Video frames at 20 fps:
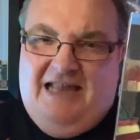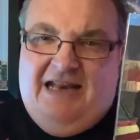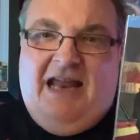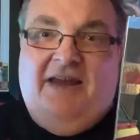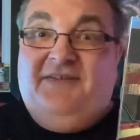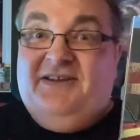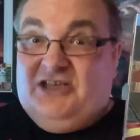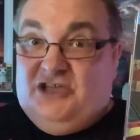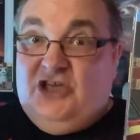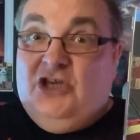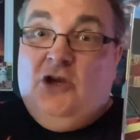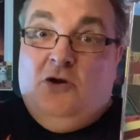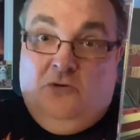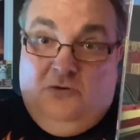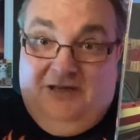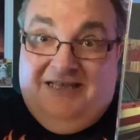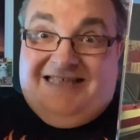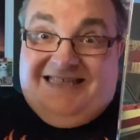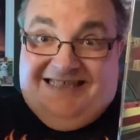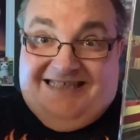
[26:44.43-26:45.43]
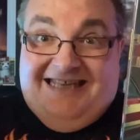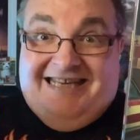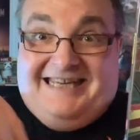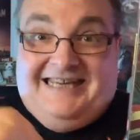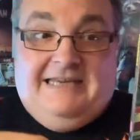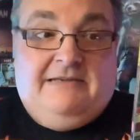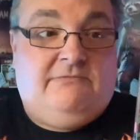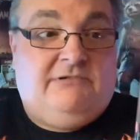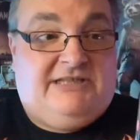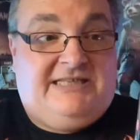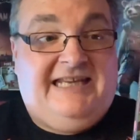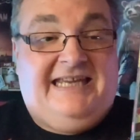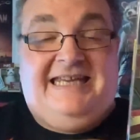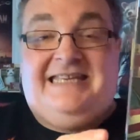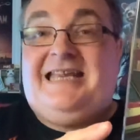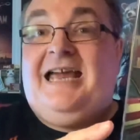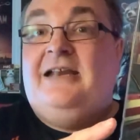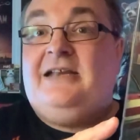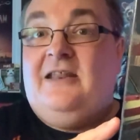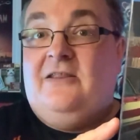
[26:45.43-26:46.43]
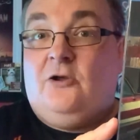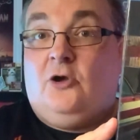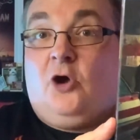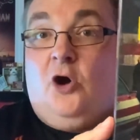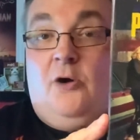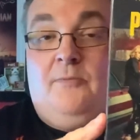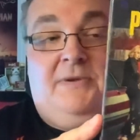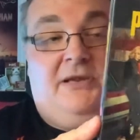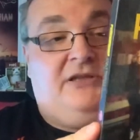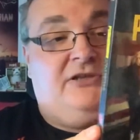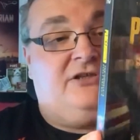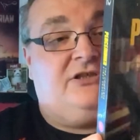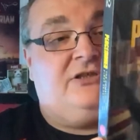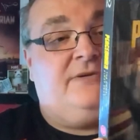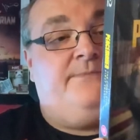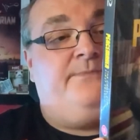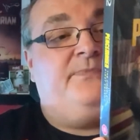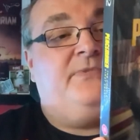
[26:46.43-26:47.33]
if it's you, stick it, stick it down in the comments.